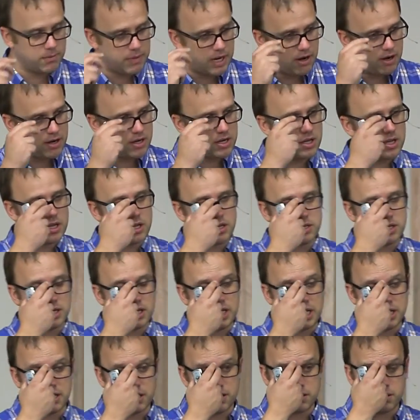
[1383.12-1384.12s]
again, married
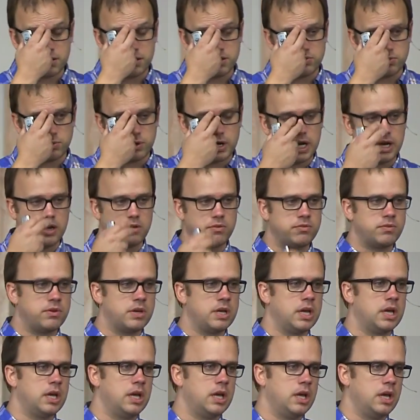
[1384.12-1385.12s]
to Edith, his
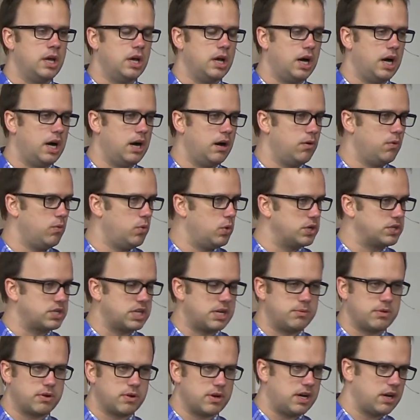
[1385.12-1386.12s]
wife.
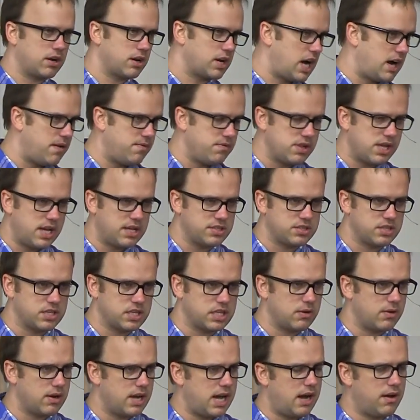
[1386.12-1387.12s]
One time they were out
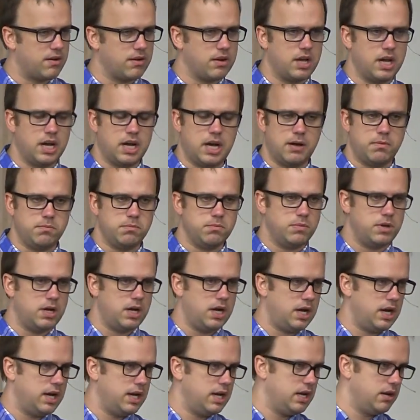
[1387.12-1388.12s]
convalescing, they were out
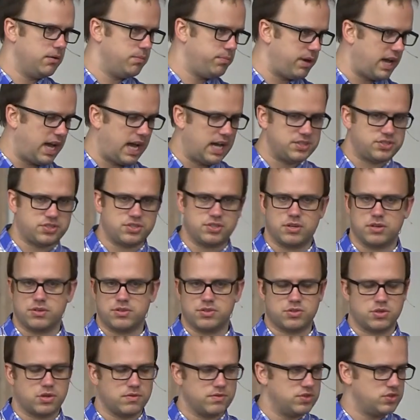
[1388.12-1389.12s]
in a
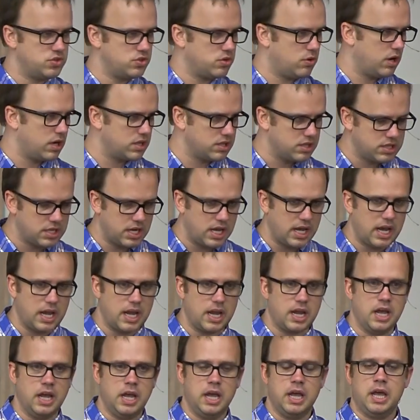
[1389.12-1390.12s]
pasture just sort of enjoying the
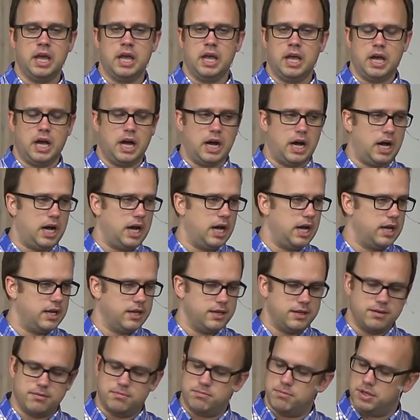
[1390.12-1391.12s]
day,
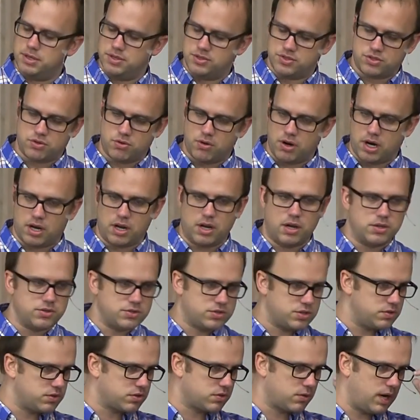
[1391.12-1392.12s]
and the story
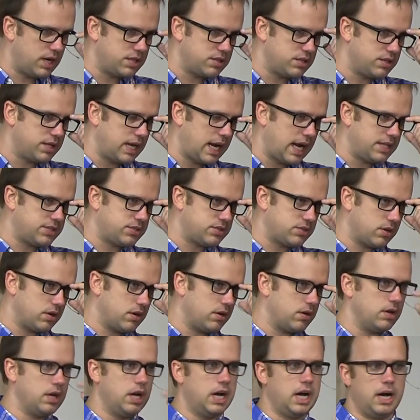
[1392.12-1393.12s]
goes, she's quite the
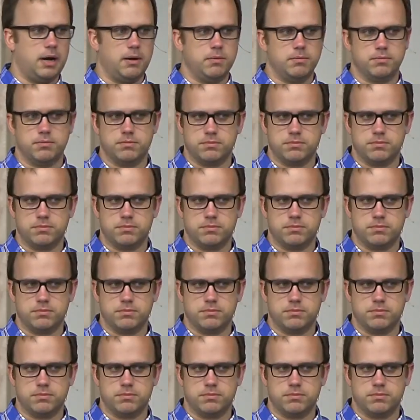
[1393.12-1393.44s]
dancer,